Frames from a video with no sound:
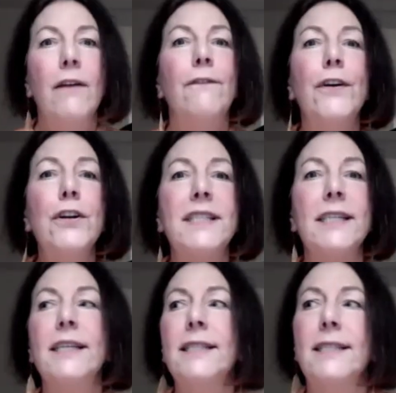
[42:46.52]

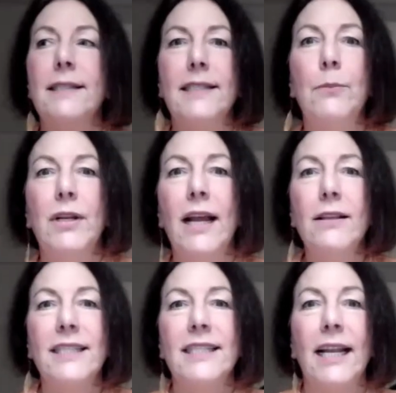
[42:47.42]
Versus someone
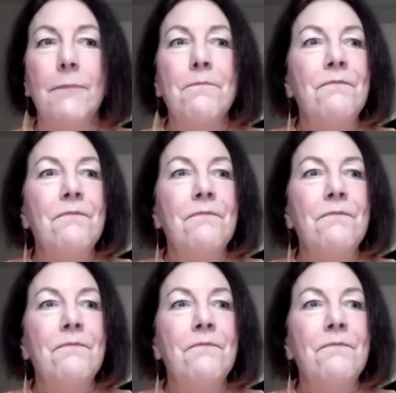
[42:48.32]
else is like,